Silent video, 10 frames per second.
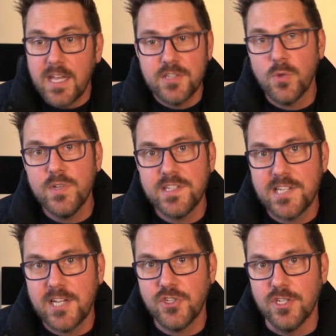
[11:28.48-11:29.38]
It's always a
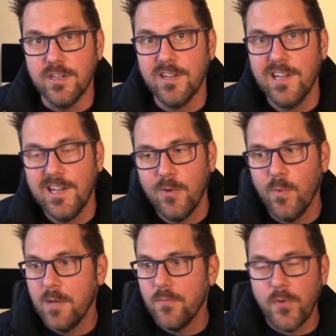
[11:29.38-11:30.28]
tension.
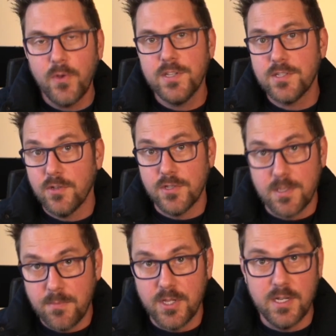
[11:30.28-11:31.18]
When I'm focused on
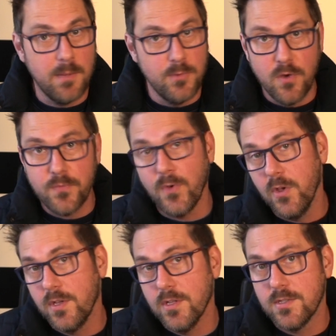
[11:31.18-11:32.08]
something, I'm not
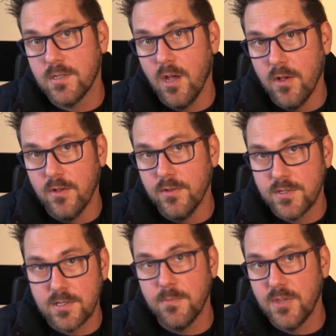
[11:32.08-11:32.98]
focused on
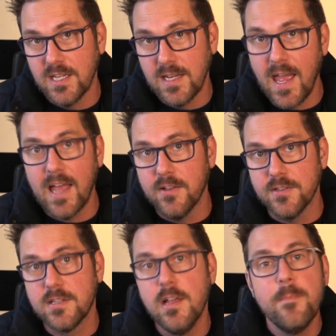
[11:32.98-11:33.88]
something
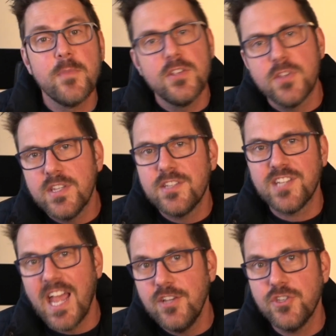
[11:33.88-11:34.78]
else. So this
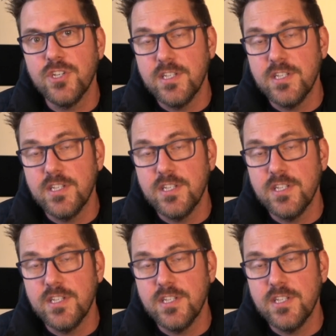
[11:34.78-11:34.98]
tension